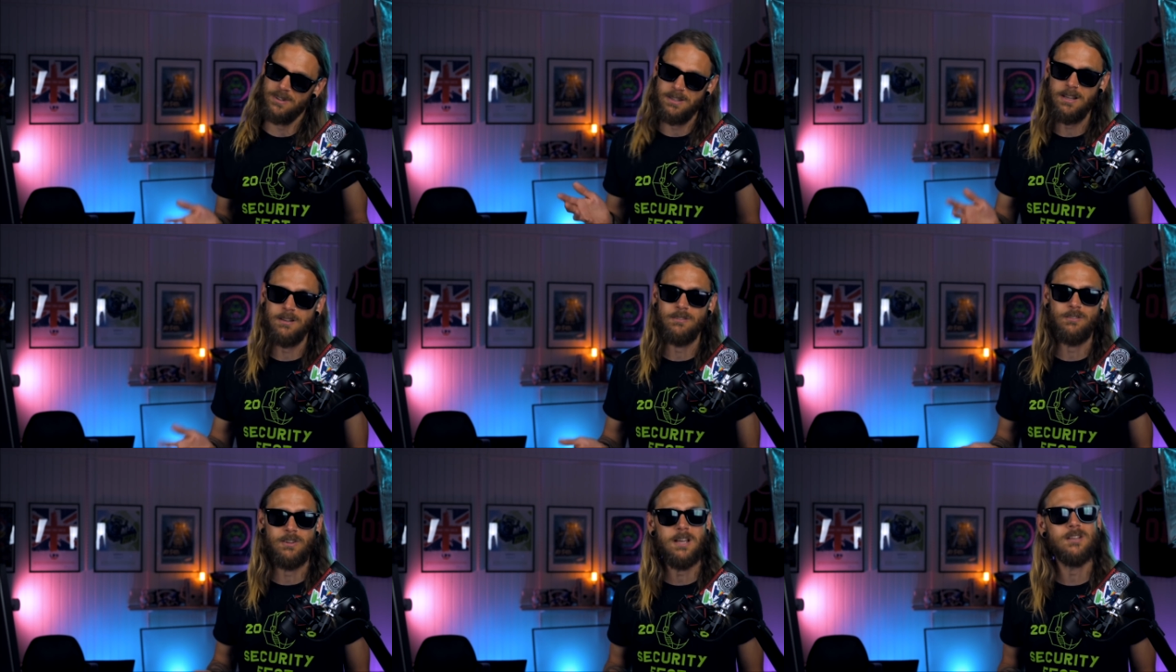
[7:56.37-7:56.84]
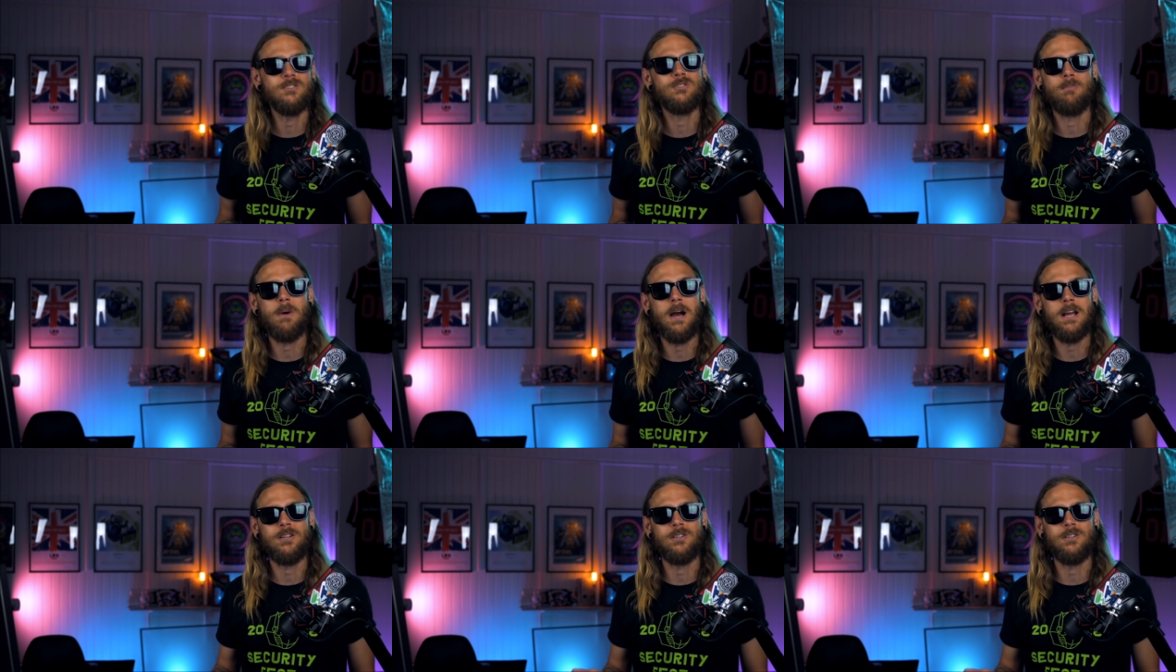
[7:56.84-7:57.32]
Th
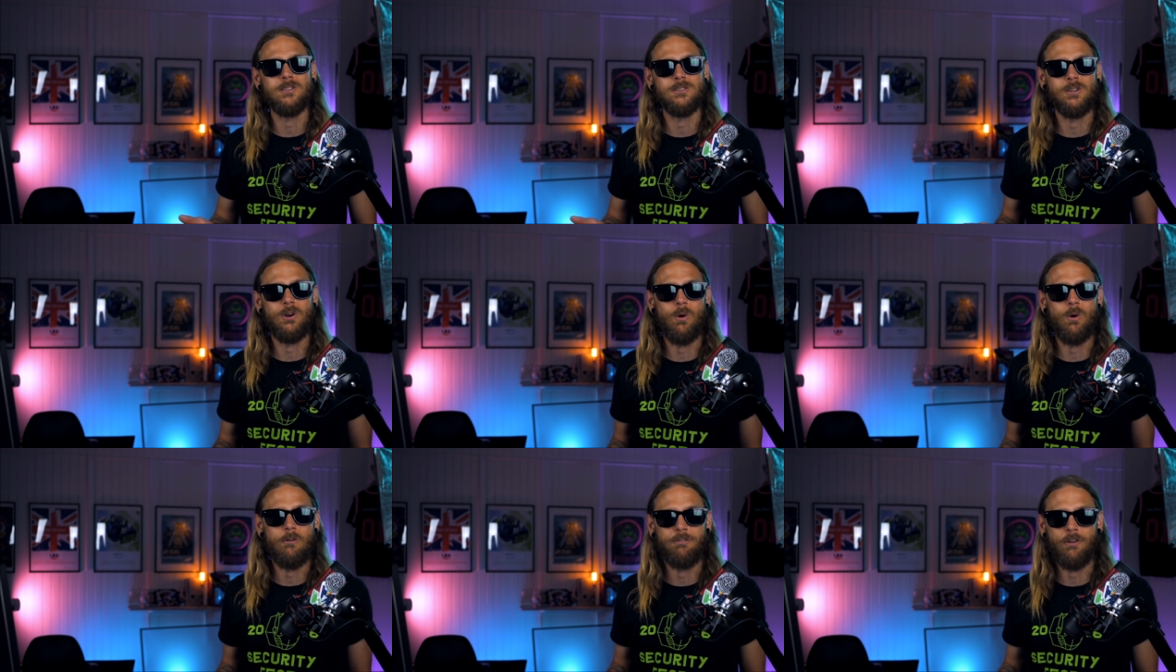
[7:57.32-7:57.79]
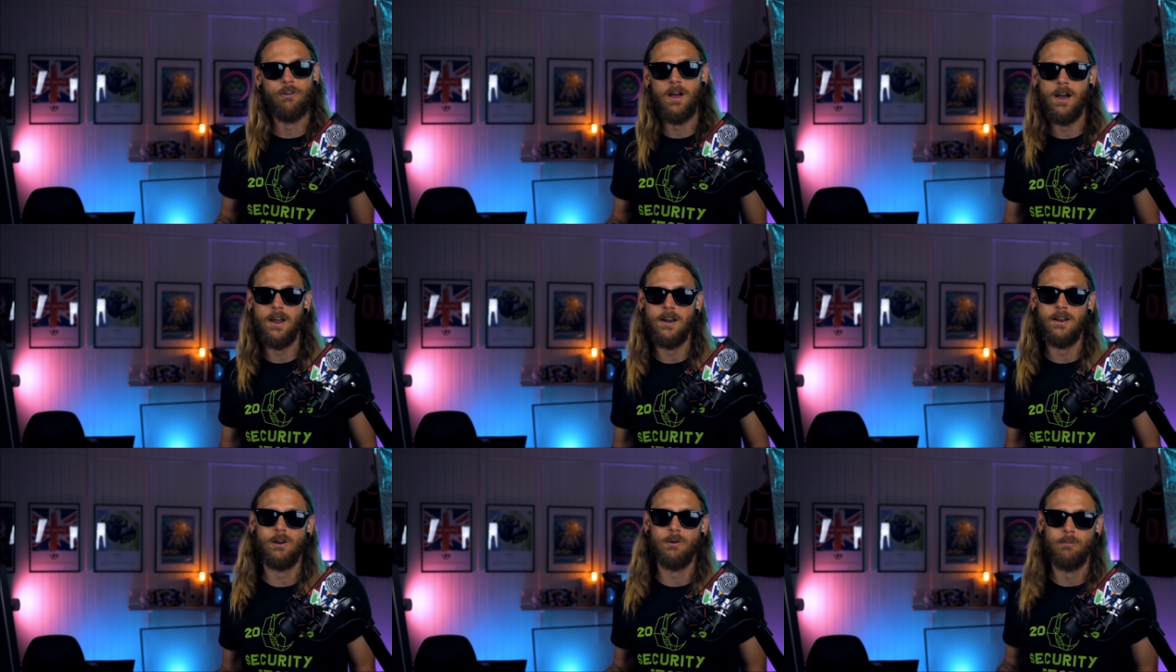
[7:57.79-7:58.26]
things might just go
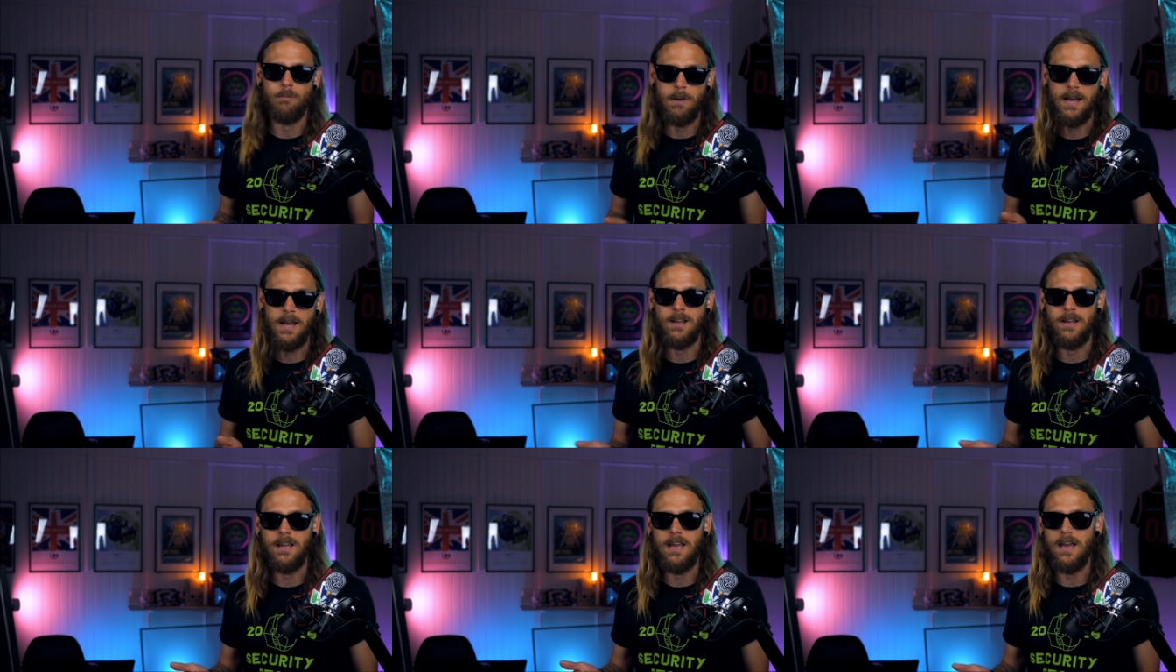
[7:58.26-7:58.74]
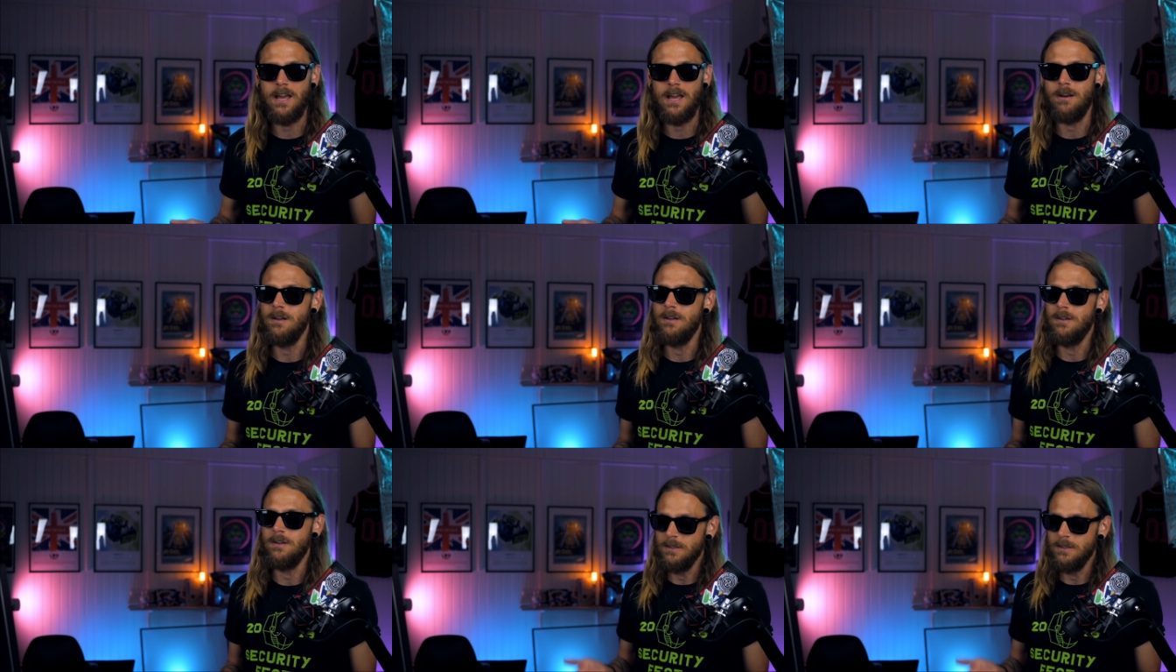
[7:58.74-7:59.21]
offline and come back again.